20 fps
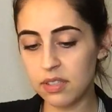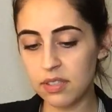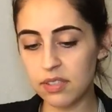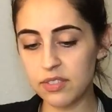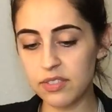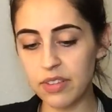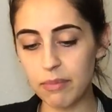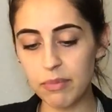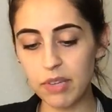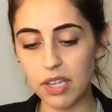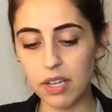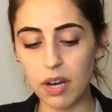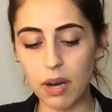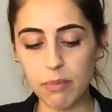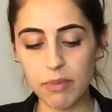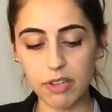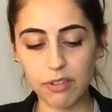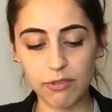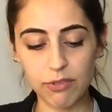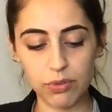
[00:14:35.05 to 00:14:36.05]
Something
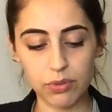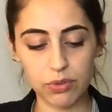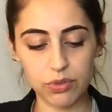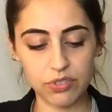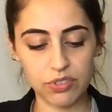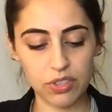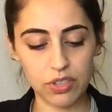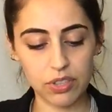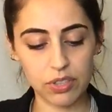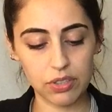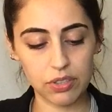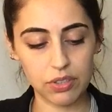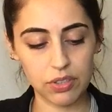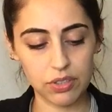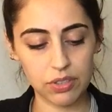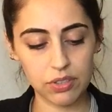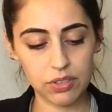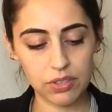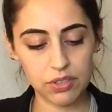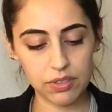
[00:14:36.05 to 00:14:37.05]
coming full
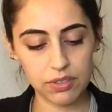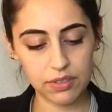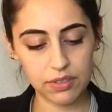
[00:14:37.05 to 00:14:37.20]
circle.